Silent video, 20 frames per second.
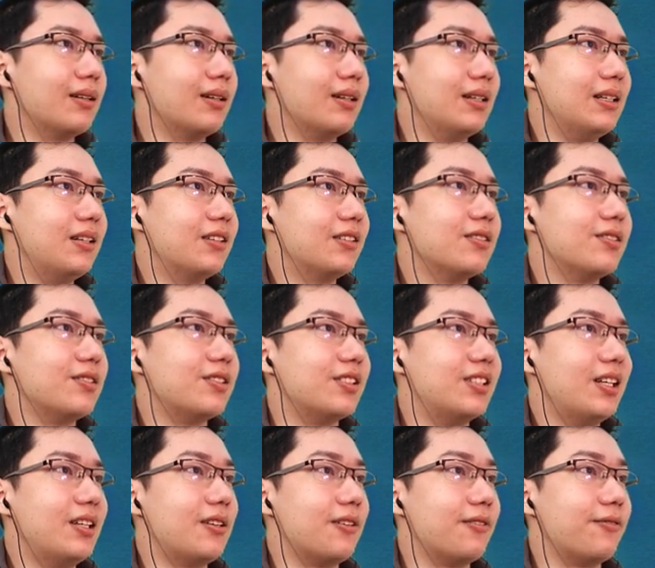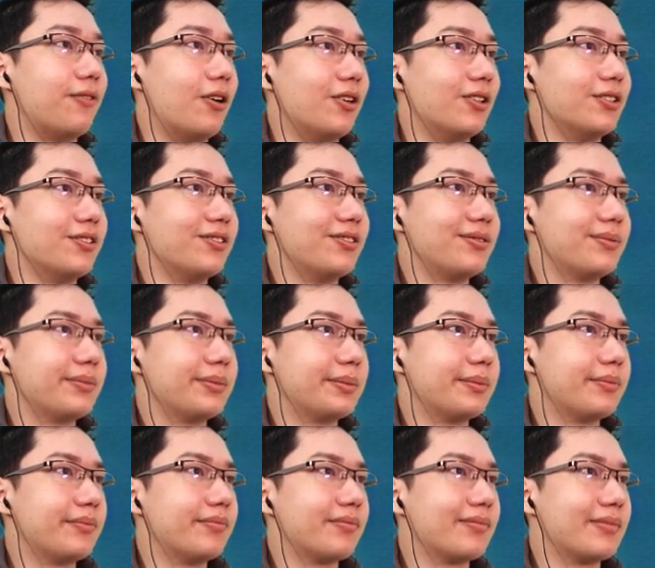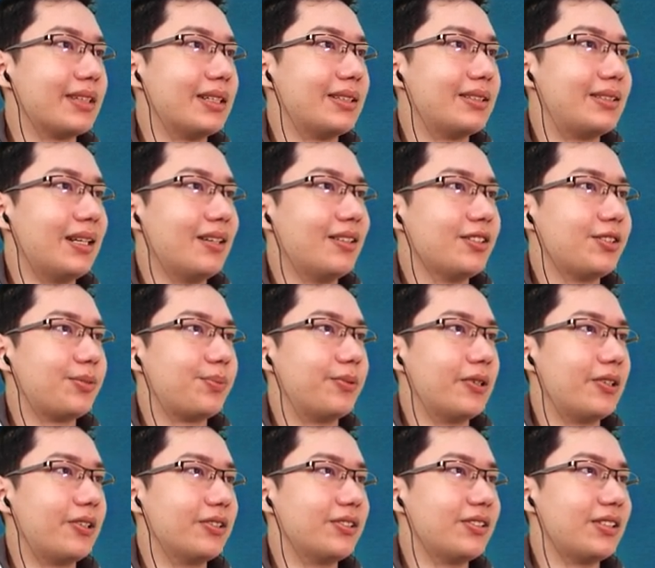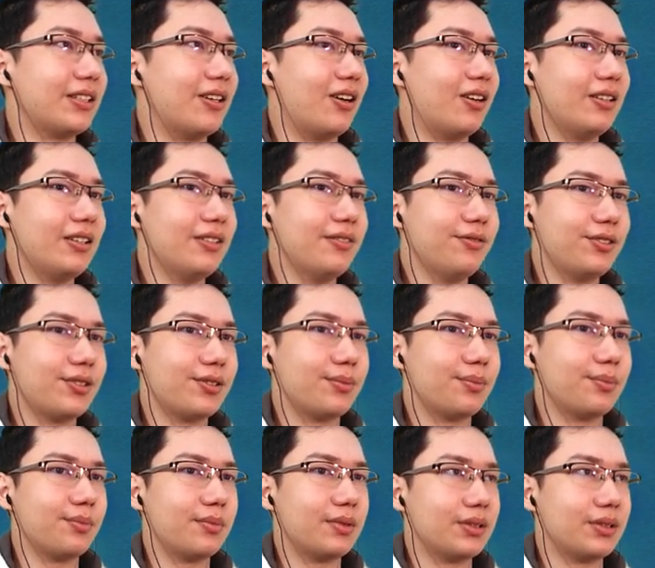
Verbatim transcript: Leader Xenophon. Sells bronze and olives.